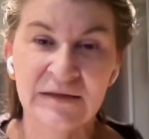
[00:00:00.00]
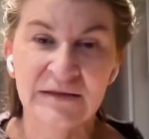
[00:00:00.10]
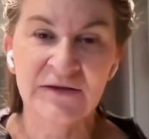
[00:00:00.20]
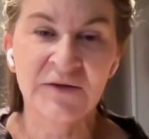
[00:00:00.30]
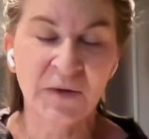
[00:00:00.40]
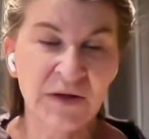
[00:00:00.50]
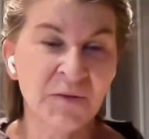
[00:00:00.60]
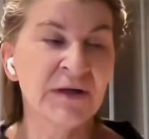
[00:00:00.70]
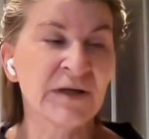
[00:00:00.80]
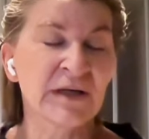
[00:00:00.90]
you want to
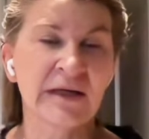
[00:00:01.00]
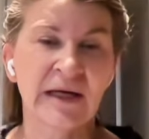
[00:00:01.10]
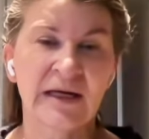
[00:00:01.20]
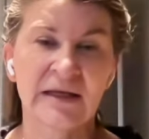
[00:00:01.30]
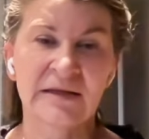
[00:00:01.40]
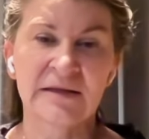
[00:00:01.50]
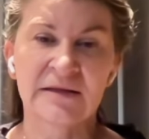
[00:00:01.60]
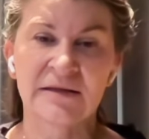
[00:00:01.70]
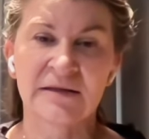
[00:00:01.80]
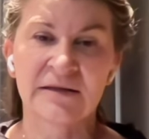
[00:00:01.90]
work
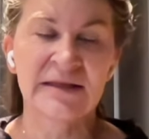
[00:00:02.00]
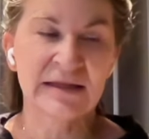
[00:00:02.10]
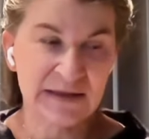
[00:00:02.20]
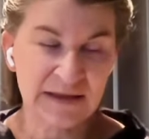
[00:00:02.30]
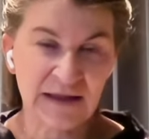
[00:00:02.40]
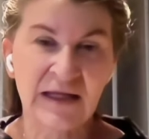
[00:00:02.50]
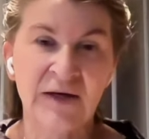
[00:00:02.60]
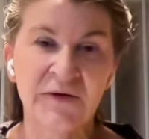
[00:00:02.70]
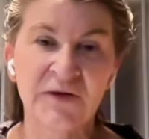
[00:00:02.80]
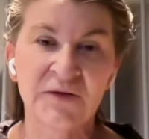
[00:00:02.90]
and this is
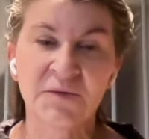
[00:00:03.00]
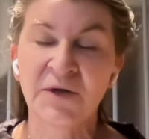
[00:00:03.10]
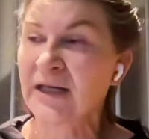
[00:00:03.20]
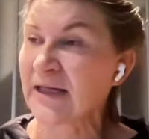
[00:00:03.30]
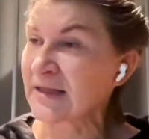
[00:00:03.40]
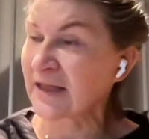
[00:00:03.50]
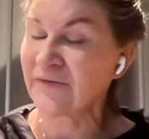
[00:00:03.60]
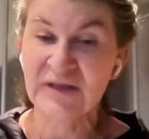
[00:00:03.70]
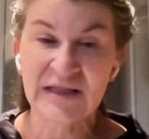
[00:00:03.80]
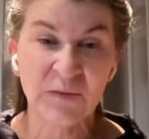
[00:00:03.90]
allowing you to work and it's
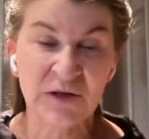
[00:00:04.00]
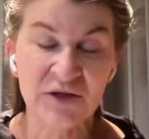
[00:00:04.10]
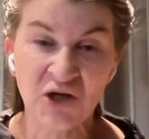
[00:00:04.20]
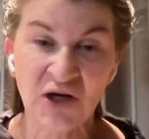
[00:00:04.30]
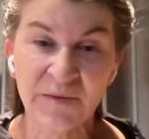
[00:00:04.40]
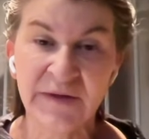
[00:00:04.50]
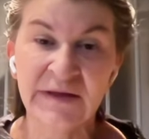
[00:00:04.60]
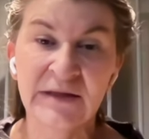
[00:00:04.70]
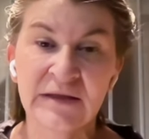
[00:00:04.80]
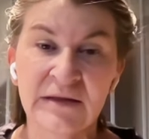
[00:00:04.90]
giving someone a job,
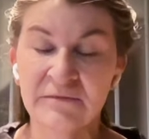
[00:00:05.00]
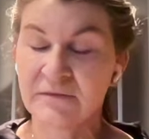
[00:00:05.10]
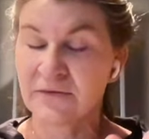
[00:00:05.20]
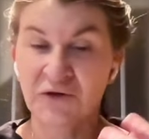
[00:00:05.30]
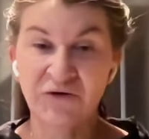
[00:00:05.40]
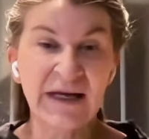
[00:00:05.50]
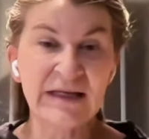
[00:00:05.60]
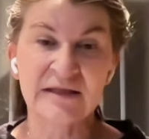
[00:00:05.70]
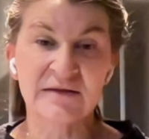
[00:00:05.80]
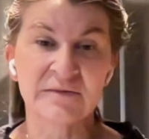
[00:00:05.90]

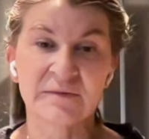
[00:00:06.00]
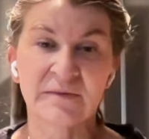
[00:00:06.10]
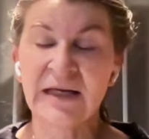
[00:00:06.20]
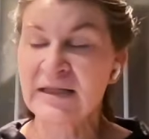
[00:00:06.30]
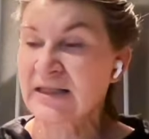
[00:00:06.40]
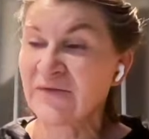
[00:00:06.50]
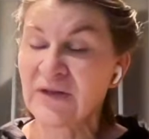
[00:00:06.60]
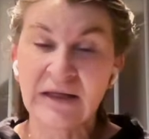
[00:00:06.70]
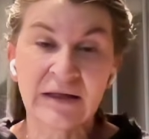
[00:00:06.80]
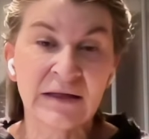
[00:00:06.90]
great. And it's
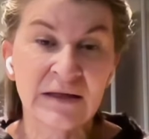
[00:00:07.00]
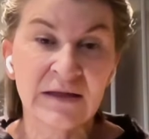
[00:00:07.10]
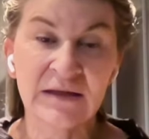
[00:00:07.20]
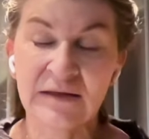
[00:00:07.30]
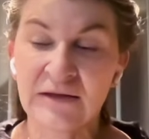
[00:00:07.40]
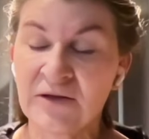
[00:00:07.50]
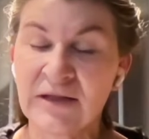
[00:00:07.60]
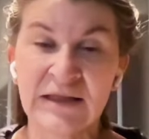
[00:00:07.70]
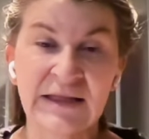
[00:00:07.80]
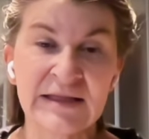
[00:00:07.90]
giving your
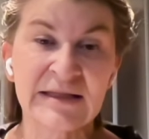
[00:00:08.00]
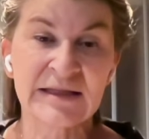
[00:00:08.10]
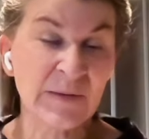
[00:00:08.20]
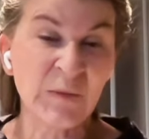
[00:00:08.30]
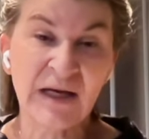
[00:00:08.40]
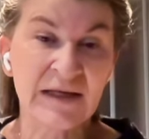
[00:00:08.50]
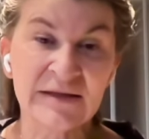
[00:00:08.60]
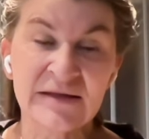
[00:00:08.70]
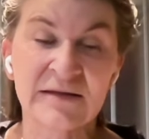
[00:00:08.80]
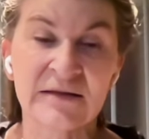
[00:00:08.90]
little kids someone
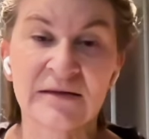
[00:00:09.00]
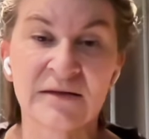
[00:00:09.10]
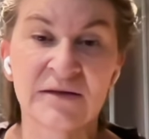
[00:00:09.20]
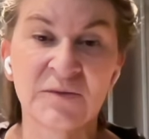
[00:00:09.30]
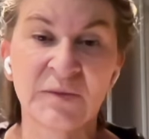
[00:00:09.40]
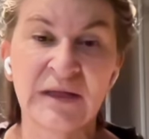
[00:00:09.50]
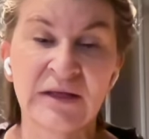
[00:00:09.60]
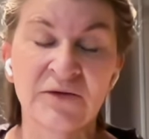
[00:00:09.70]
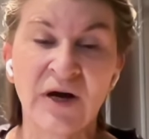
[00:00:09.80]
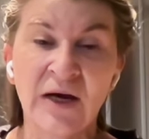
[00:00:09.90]
else to be
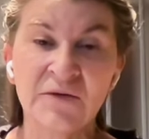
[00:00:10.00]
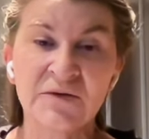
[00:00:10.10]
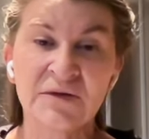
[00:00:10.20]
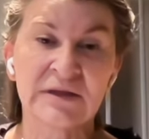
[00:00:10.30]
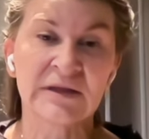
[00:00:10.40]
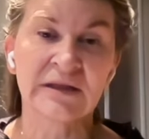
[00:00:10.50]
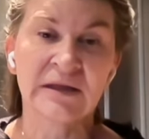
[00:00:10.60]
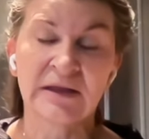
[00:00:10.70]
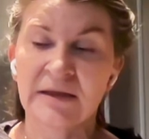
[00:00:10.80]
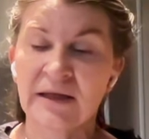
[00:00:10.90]
around and
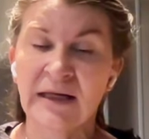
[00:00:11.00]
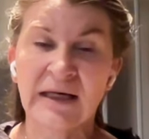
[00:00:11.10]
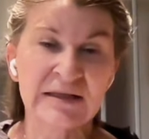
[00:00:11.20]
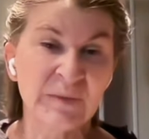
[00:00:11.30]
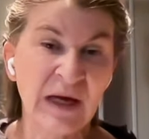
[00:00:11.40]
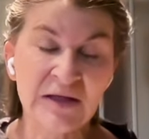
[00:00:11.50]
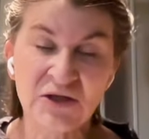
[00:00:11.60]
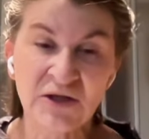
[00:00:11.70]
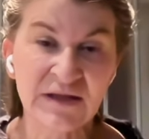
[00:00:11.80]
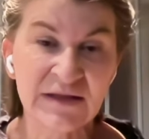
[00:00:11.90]
that they can depend
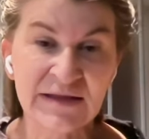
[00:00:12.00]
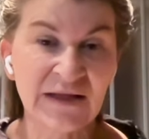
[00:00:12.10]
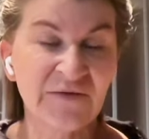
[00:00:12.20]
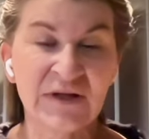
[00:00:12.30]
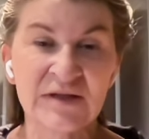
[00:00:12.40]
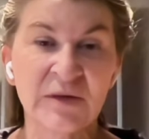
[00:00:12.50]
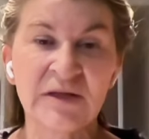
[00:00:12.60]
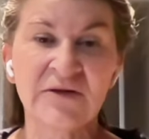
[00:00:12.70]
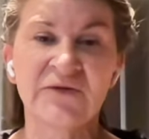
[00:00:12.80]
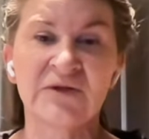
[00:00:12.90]
on and stuff. That's
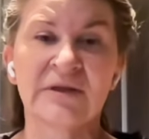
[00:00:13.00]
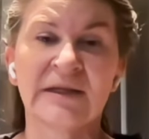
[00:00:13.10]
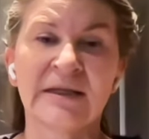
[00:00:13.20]
wonderful.